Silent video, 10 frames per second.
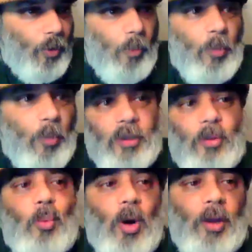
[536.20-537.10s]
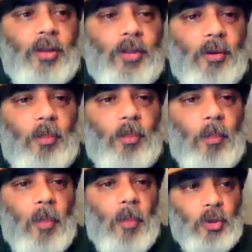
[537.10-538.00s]
probably the one that
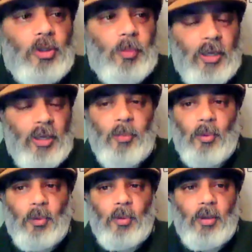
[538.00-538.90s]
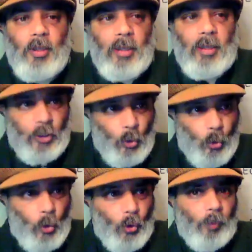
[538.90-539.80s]
most people
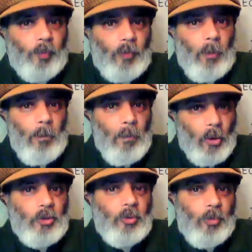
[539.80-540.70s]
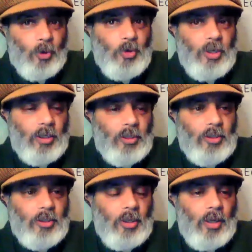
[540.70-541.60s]
ignore and most
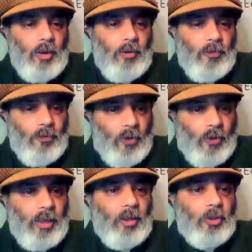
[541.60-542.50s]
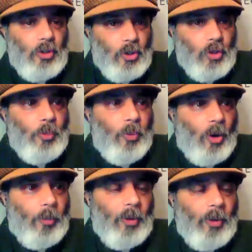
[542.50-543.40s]
projects fail to do
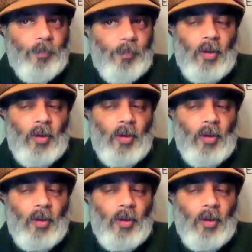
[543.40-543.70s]
properly,